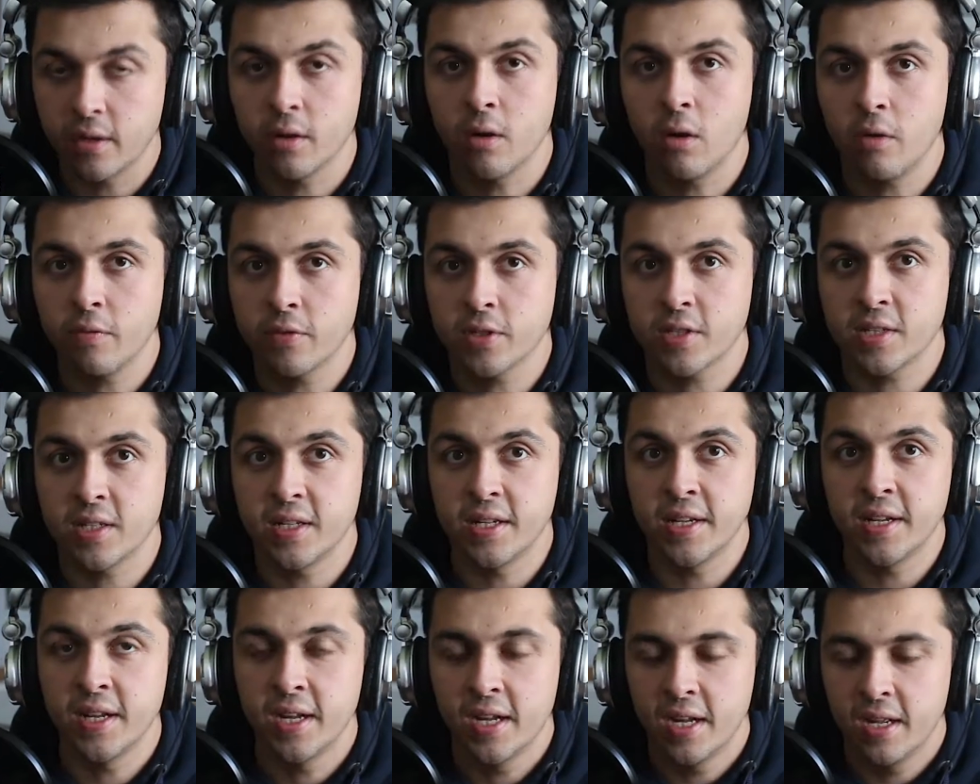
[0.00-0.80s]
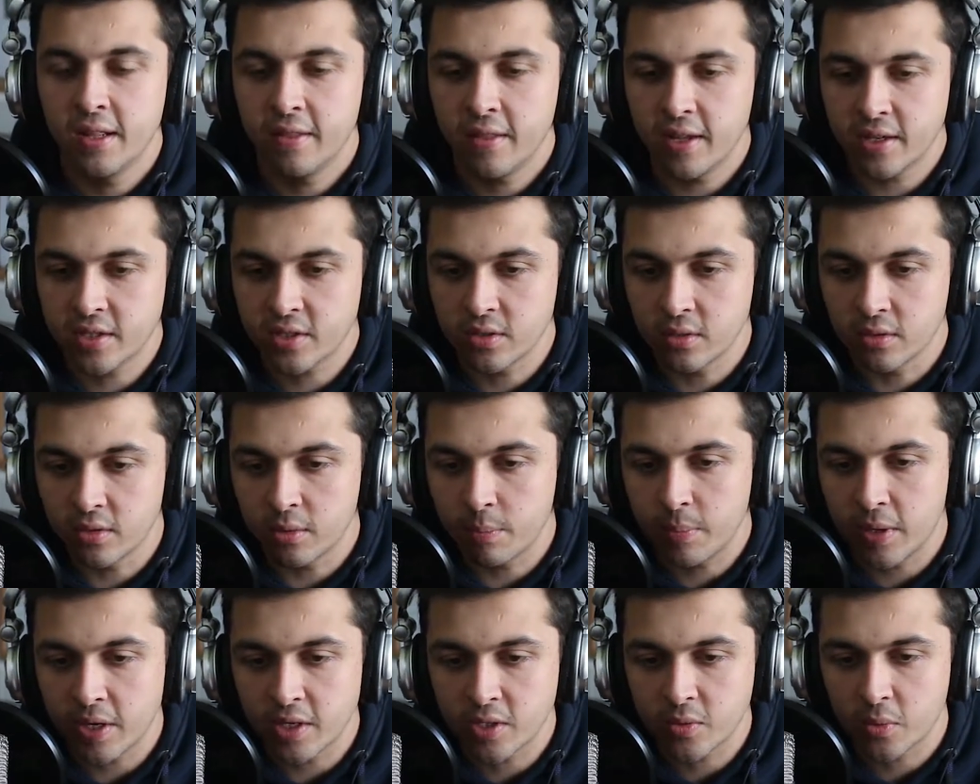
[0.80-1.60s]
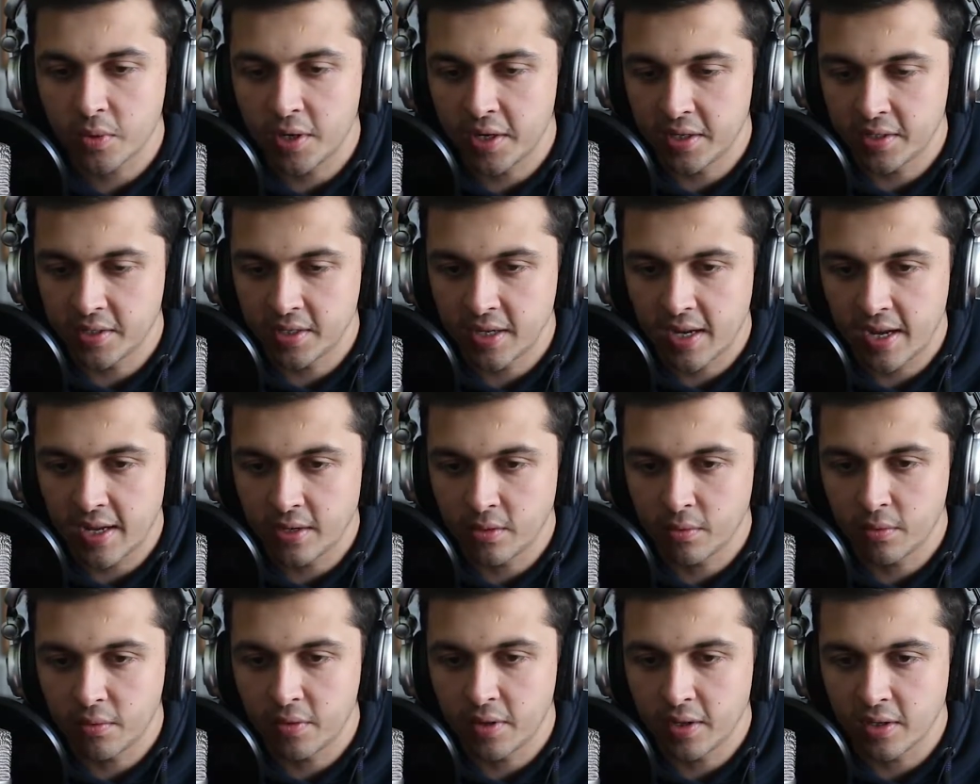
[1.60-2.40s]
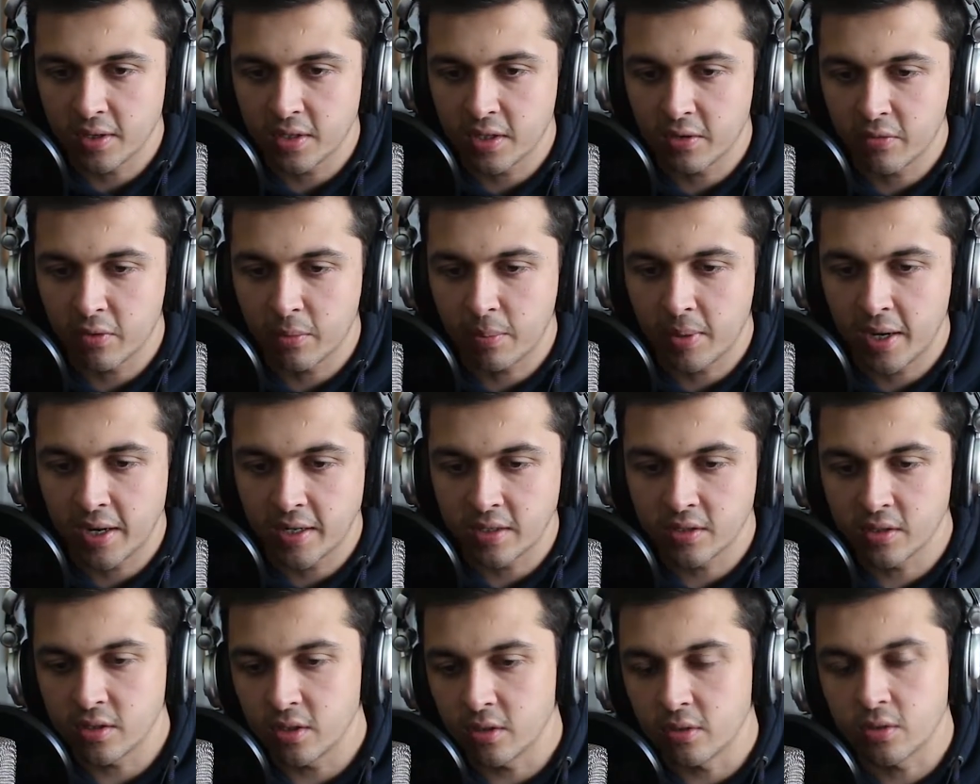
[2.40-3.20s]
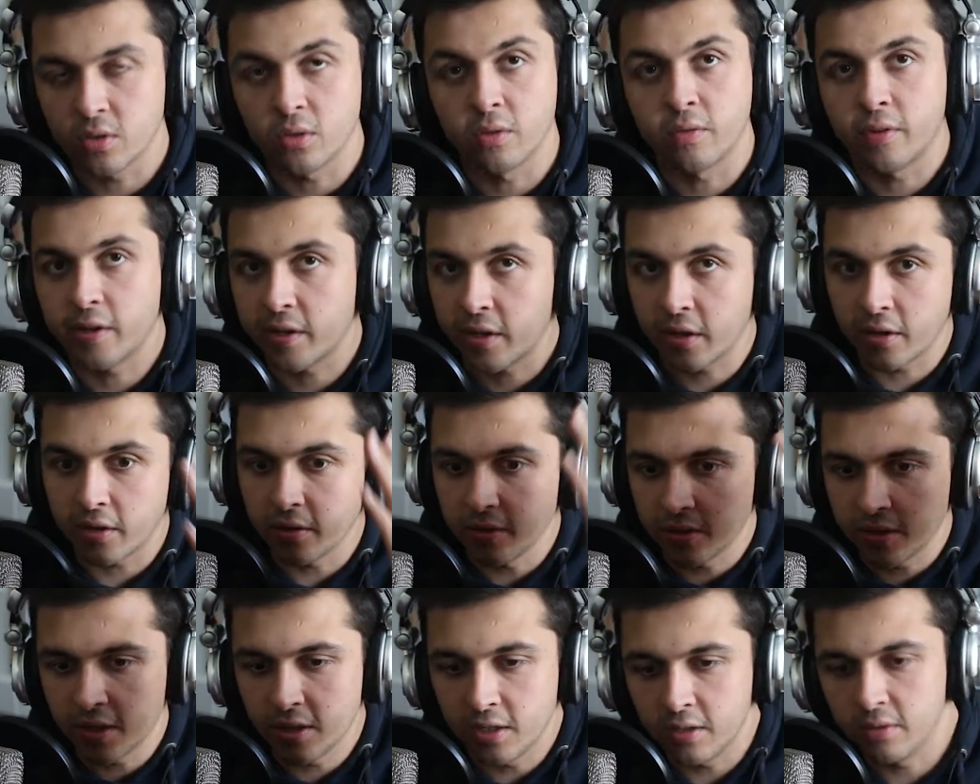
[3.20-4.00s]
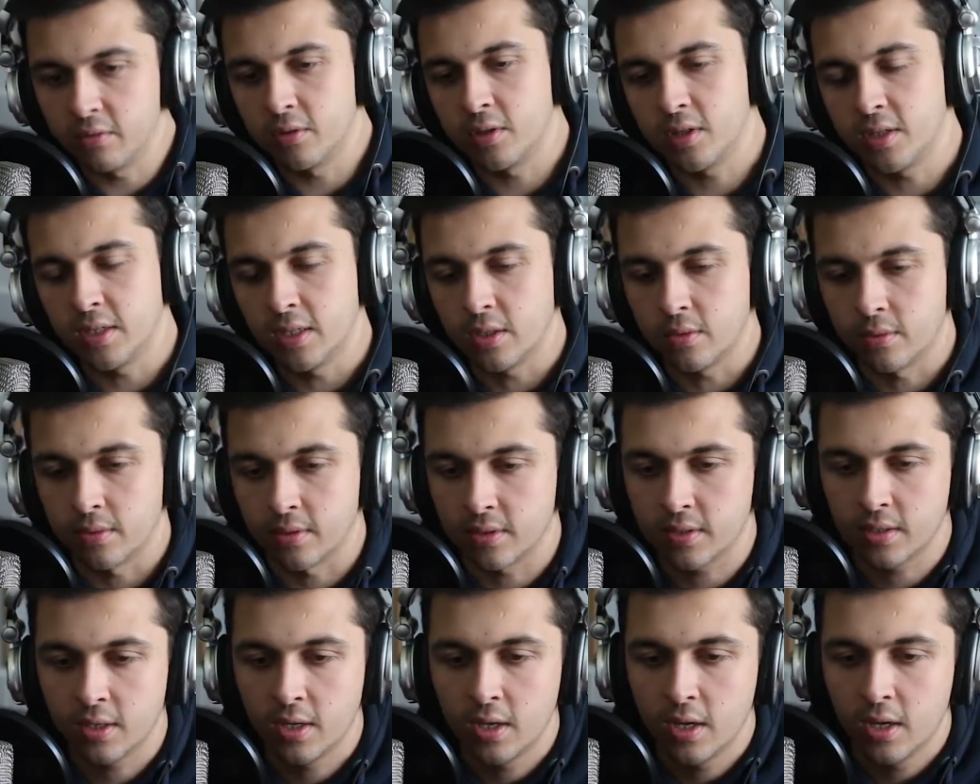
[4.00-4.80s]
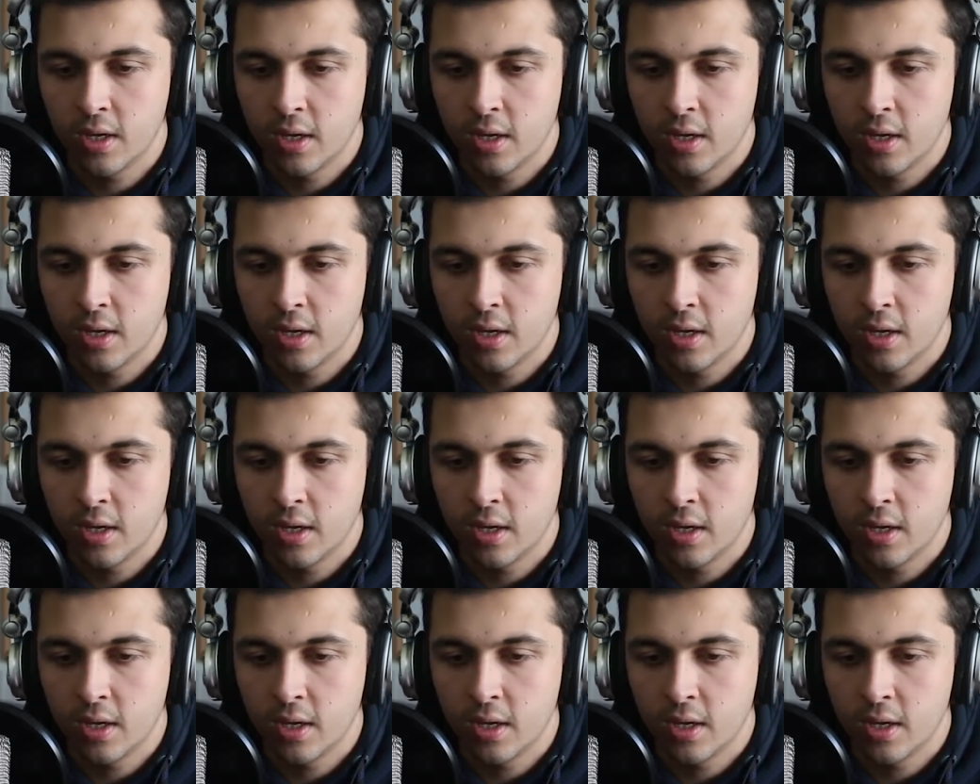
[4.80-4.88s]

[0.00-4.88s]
and obviously that's not the best way to handle things if we're planning to do sort of like a continuous sequence.